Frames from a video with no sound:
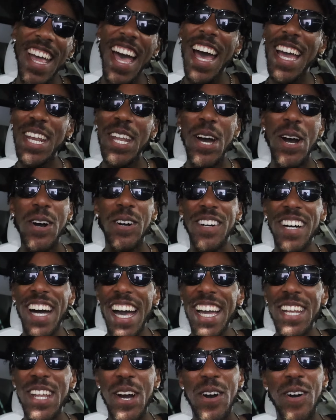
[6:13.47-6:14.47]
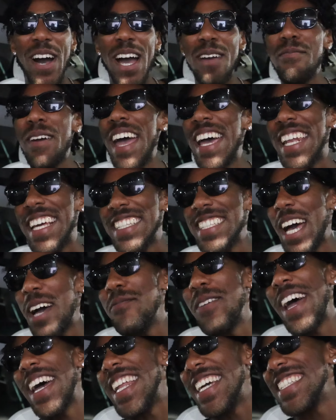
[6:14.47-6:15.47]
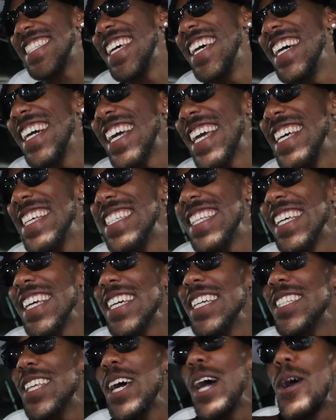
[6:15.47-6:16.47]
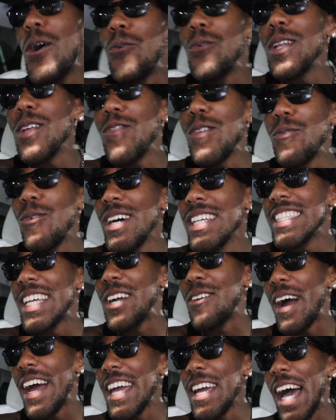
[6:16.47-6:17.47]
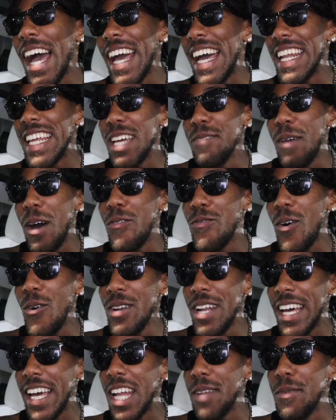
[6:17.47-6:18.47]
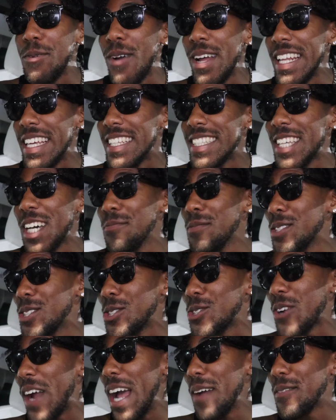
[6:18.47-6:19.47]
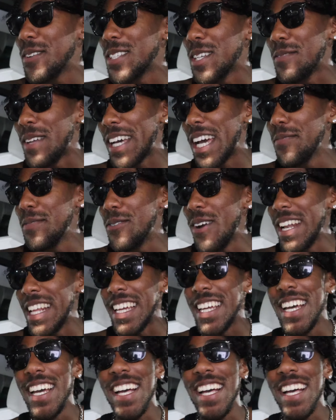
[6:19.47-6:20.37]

that? I know. I panicked. Because what if he was there, right? I got to get my phone. I got to be ready. Tell him to subscribe or something. I got to be ready.